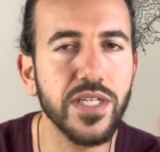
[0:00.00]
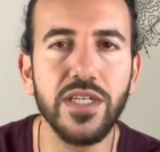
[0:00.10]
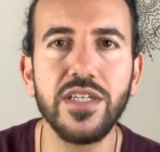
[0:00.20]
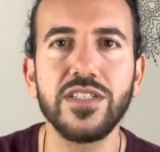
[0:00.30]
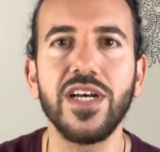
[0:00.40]

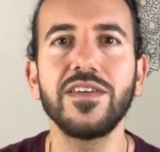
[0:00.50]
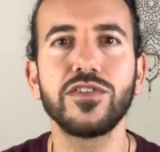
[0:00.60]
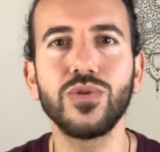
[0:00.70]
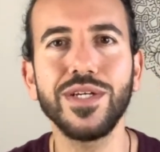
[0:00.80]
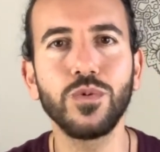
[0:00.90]
So have a
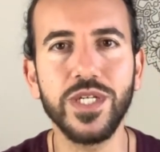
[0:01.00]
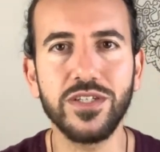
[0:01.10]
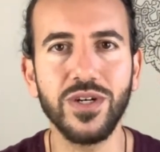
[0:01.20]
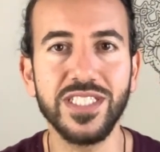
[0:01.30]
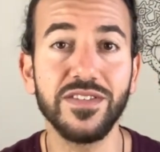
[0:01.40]
great week,
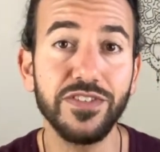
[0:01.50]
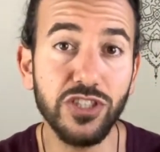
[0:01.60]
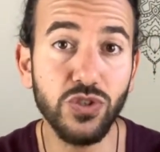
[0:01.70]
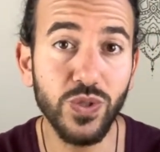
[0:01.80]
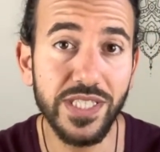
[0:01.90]
guys. If you
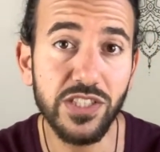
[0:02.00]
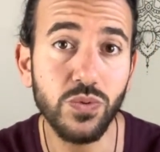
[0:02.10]
enjoyed this